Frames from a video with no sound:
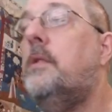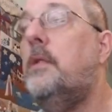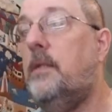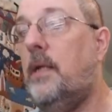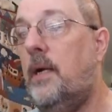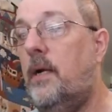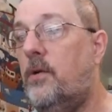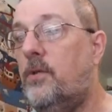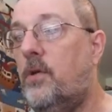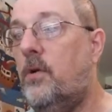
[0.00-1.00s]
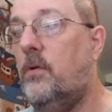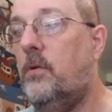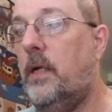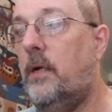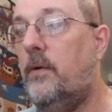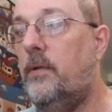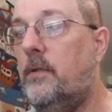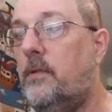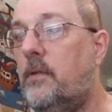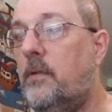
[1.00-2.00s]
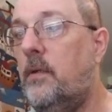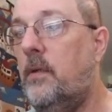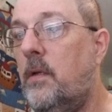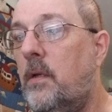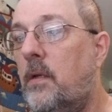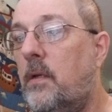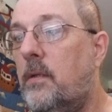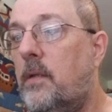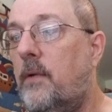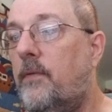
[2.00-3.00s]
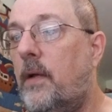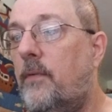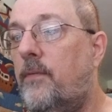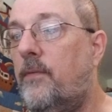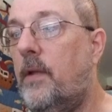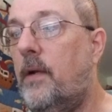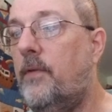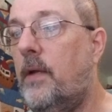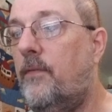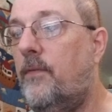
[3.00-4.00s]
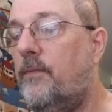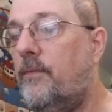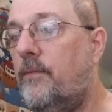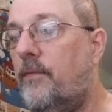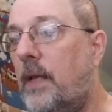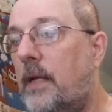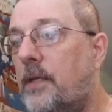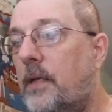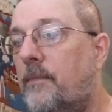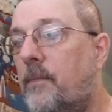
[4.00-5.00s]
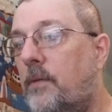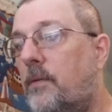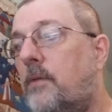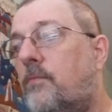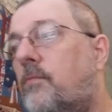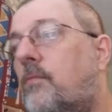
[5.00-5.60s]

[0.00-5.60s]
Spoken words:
entire circle here that I've got flashing, the